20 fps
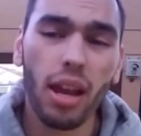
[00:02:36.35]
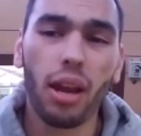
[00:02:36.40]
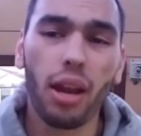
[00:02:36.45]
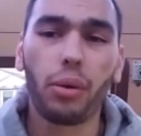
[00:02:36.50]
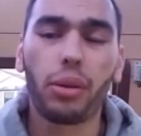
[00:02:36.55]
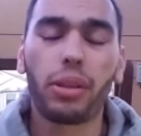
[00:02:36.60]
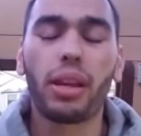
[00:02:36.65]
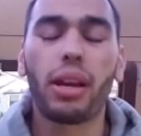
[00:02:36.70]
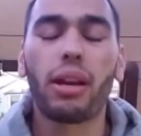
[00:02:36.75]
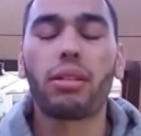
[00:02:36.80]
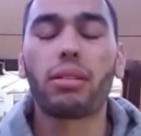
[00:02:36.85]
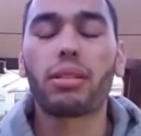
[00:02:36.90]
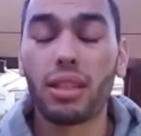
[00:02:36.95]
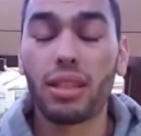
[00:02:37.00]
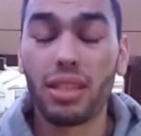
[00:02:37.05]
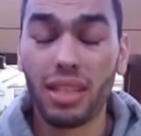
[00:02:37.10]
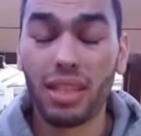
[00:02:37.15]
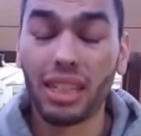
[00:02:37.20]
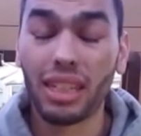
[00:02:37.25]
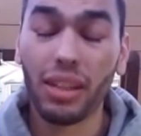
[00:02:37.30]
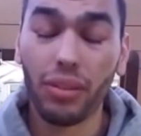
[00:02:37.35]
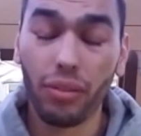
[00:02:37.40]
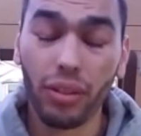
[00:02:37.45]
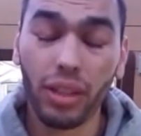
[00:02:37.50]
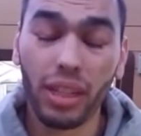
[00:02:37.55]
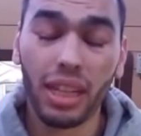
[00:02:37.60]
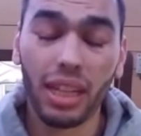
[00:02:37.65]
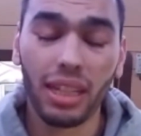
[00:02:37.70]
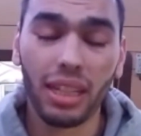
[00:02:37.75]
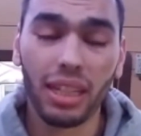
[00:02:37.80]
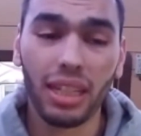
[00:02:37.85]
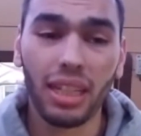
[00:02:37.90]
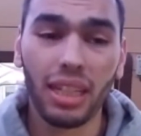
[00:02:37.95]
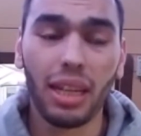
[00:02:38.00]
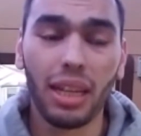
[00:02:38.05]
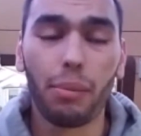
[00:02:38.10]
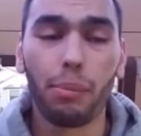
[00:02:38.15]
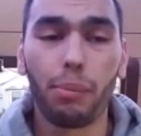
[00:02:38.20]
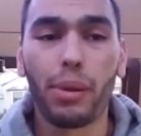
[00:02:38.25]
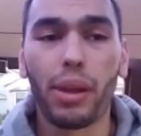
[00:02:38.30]
Without
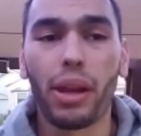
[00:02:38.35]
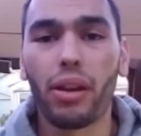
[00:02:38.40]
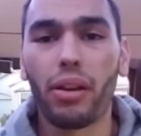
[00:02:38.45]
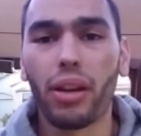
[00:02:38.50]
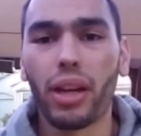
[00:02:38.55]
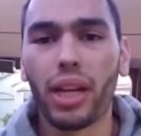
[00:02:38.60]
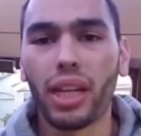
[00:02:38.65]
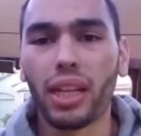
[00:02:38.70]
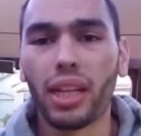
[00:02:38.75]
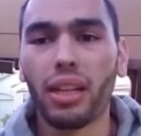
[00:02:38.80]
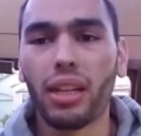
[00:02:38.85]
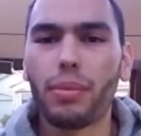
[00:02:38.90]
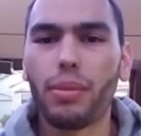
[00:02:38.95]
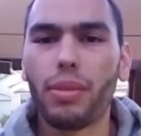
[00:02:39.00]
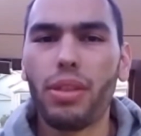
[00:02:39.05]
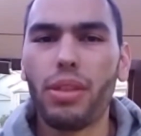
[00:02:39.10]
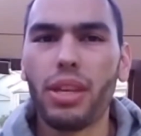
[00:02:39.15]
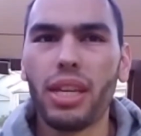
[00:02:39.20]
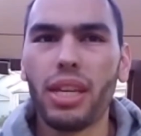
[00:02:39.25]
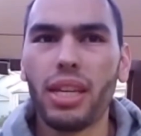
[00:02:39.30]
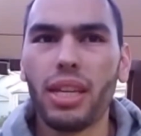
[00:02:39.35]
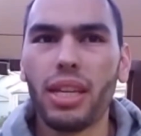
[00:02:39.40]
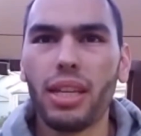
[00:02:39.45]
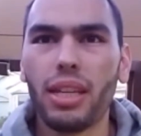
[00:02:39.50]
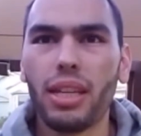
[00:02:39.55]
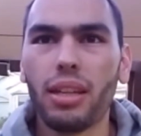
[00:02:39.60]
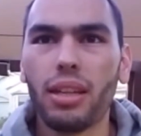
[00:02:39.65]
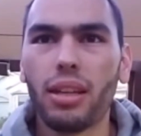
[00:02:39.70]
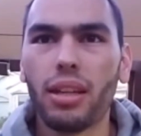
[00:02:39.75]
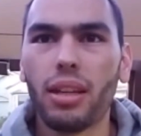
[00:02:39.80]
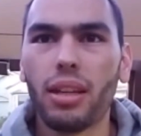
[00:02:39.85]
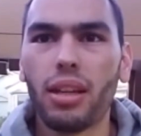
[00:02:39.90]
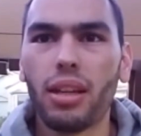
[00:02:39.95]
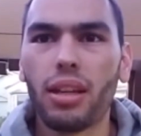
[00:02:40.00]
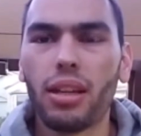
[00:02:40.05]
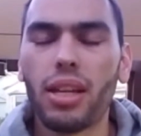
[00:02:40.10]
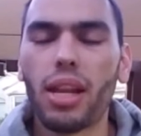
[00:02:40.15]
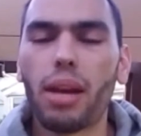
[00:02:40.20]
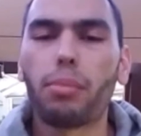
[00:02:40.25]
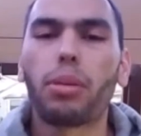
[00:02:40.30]
significantly impairing the
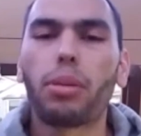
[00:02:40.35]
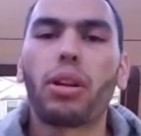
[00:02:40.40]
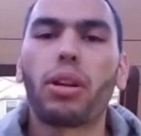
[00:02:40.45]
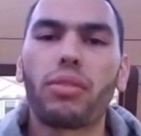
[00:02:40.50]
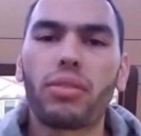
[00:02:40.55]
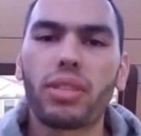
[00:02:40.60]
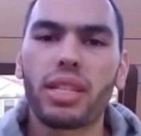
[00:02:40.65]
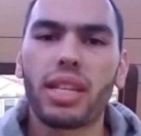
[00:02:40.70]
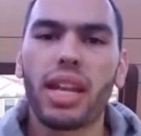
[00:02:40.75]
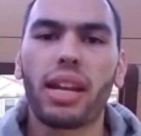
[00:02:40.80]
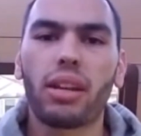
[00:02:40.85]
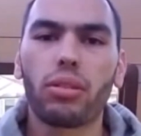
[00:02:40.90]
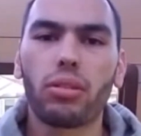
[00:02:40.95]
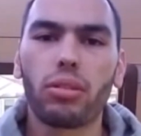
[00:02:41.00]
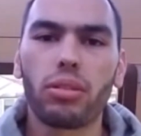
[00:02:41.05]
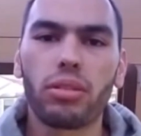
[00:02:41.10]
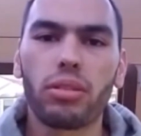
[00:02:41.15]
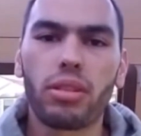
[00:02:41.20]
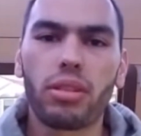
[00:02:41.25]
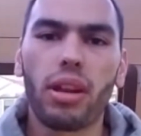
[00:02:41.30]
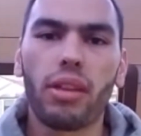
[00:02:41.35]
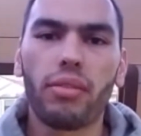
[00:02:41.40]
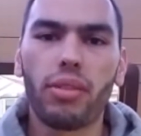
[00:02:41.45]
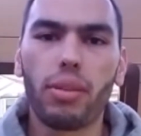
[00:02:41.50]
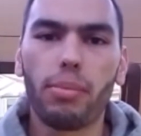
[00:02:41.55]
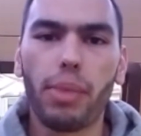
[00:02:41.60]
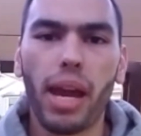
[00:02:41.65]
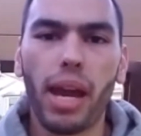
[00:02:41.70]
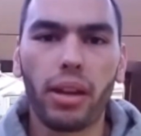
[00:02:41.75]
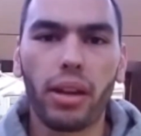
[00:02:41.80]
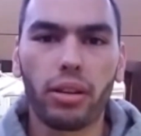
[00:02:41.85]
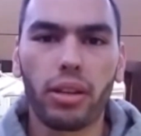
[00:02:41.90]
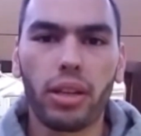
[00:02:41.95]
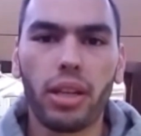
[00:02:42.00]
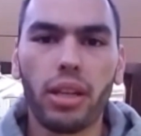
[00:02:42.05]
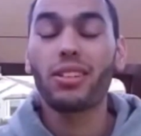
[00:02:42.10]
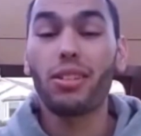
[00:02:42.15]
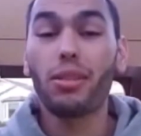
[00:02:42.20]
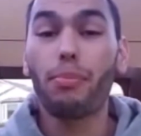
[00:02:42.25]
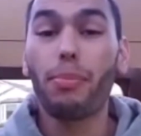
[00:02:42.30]
number of cycles of the battery.
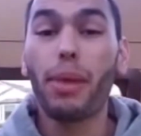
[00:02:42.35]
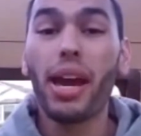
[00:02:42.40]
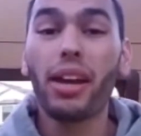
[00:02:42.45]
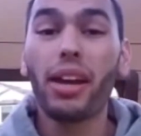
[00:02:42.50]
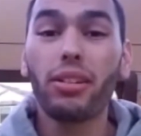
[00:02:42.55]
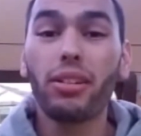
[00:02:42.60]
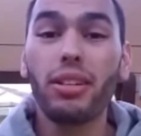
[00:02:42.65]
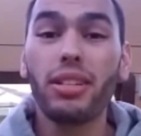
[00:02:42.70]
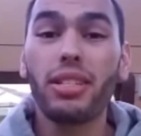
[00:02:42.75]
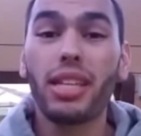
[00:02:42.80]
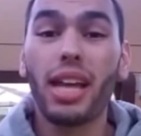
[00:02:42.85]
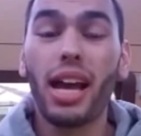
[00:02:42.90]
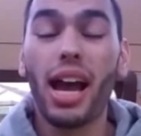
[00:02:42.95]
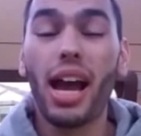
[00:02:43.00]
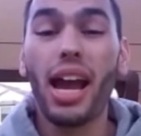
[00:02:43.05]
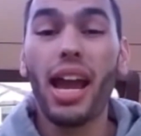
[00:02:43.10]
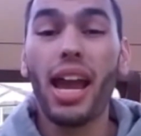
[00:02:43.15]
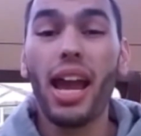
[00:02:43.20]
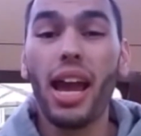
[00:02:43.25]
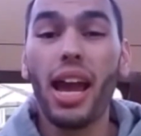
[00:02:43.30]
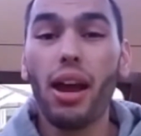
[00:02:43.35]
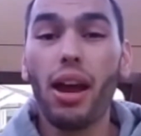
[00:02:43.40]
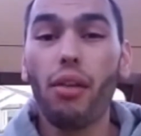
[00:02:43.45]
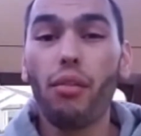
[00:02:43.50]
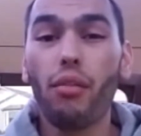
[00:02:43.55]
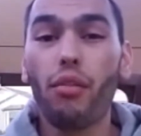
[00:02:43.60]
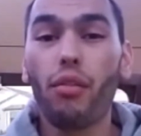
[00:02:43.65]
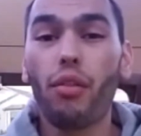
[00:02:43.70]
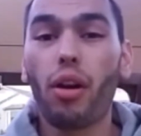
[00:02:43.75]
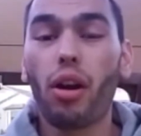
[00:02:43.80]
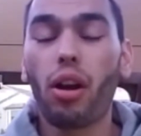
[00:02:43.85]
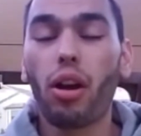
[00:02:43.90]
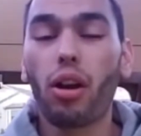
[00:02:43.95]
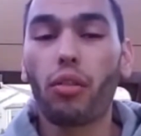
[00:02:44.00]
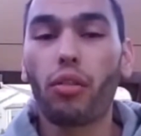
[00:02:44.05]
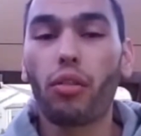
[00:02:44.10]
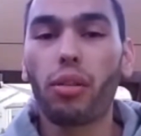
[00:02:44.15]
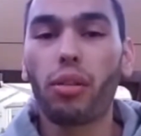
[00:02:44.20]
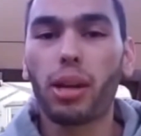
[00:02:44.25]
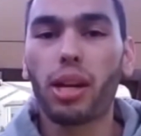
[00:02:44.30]
The batteries that I have are
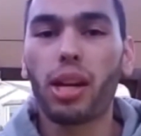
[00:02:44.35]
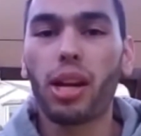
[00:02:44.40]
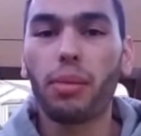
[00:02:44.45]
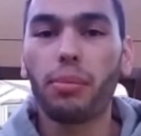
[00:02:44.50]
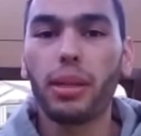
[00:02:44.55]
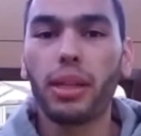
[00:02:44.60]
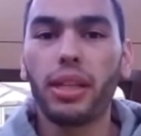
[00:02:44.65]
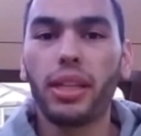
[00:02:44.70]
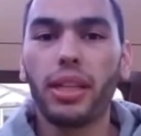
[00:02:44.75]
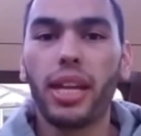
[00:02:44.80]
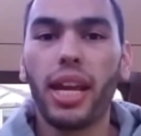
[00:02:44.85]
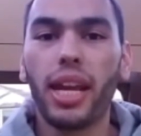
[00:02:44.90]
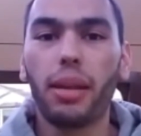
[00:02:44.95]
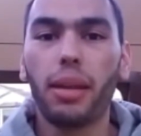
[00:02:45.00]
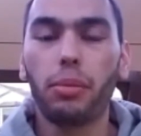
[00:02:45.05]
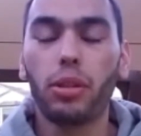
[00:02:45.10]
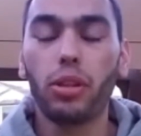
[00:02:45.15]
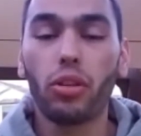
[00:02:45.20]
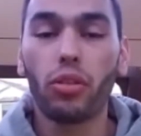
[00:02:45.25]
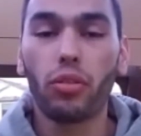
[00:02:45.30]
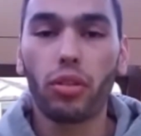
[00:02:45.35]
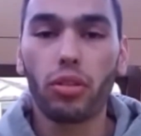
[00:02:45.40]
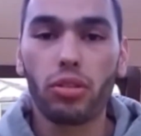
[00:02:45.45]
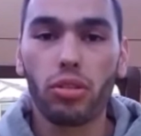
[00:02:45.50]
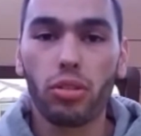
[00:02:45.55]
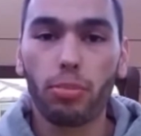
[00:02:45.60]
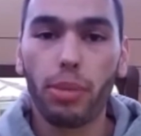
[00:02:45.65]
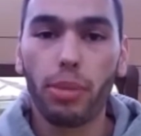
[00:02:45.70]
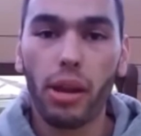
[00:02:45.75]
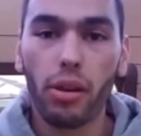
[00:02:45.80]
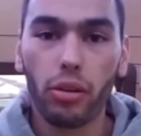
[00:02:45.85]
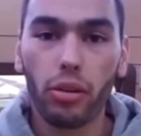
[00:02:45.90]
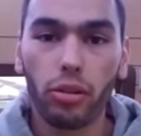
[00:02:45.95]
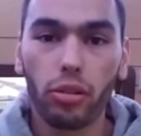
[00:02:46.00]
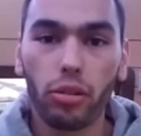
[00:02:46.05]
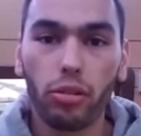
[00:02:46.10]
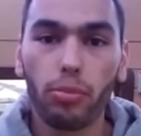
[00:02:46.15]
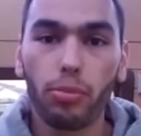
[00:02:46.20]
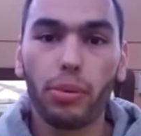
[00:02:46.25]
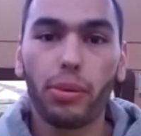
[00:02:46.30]
from a company named Universal Power
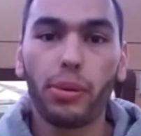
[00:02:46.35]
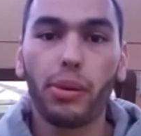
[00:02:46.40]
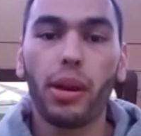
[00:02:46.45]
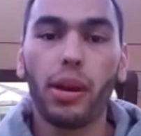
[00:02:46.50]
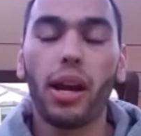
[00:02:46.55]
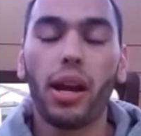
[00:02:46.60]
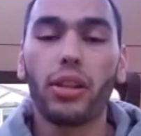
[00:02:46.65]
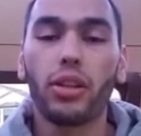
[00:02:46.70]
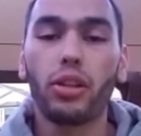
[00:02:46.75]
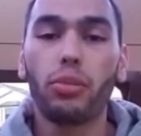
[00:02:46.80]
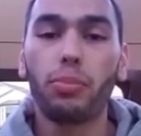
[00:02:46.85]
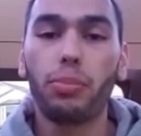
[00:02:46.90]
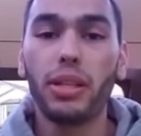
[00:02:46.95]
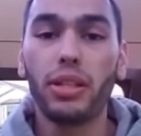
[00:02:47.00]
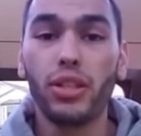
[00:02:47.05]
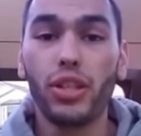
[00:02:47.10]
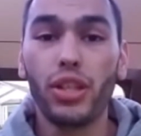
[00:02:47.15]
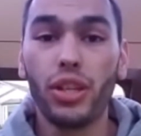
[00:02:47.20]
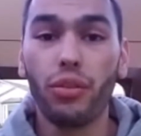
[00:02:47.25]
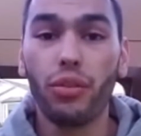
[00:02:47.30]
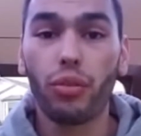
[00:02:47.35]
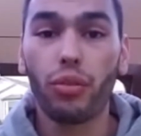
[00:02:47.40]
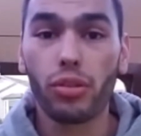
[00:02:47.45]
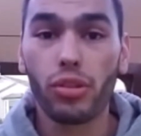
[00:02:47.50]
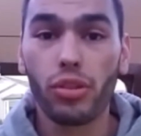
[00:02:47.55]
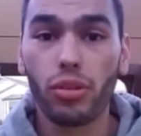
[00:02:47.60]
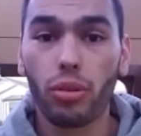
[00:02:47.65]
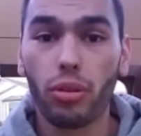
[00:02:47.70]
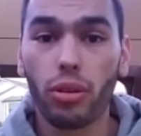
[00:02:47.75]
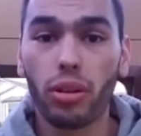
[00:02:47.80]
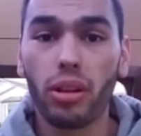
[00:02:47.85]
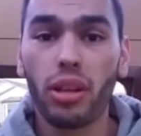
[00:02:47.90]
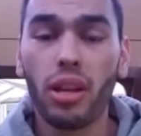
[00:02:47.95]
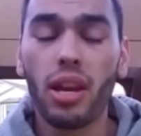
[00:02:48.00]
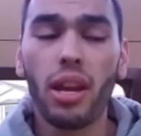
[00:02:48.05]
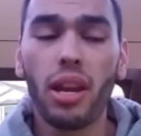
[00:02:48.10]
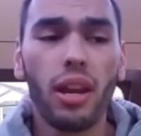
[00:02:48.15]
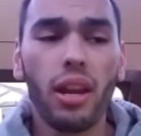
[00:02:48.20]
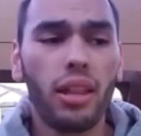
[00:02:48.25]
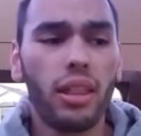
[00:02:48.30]
Group, UPG for short.
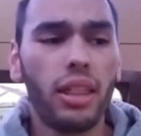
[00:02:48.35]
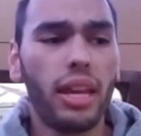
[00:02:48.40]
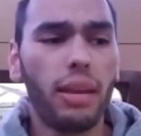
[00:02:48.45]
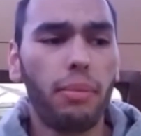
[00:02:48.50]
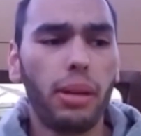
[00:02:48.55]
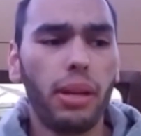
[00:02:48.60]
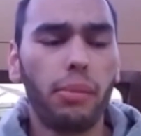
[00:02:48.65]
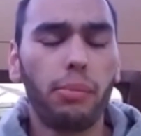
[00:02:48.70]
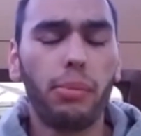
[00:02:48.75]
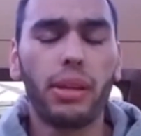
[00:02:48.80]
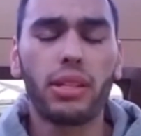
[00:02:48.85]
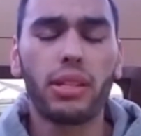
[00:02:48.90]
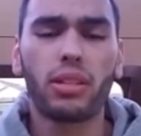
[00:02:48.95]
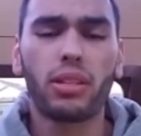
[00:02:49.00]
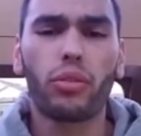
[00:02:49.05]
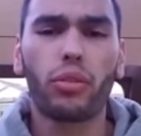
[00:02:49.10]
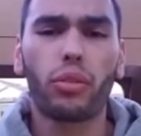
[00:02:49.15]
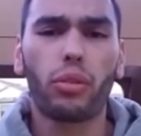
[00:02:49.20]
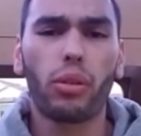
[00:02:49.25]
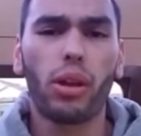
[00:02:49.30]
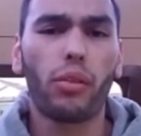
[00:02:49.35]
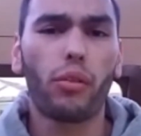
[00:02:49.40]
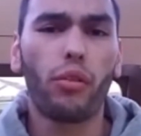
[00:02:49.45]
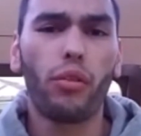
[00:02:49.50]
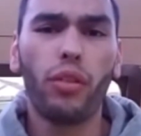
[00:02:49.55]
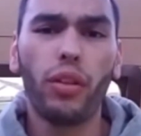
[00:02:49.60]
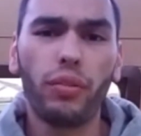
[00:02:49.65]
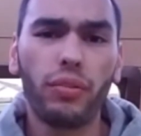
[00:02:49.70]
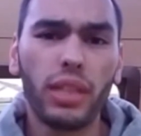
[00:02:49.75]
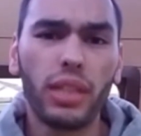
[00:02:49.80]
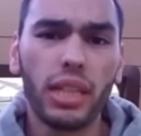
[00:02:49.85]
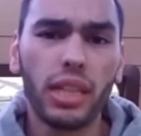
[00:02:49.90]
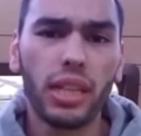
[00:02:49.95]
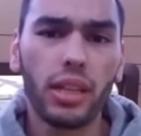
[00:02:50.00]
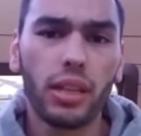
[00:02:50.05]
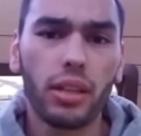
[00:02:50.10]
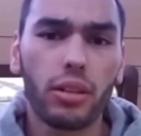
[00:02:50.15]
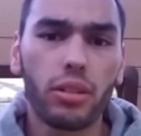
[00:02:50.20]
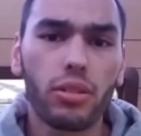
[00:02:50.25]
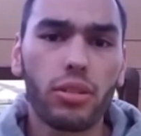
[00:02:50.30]
They've been in business for around 50
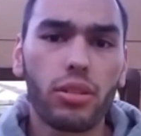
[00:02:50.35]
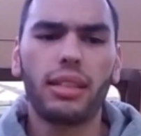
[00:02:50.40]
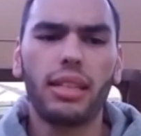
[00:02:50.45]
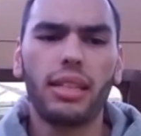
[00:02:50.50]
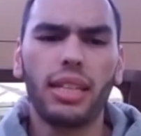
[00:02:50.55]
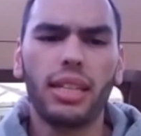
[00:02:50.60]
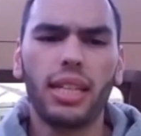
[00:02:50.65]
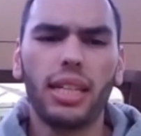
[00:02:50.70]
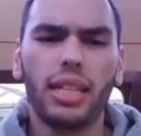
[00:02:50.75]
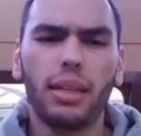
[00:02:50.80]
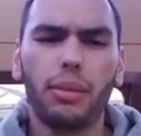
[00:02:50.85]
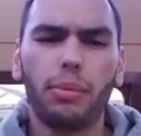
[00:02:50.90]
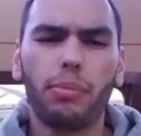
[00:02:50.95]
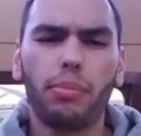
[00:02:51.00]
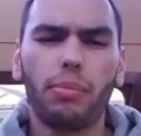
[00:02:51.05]
years. The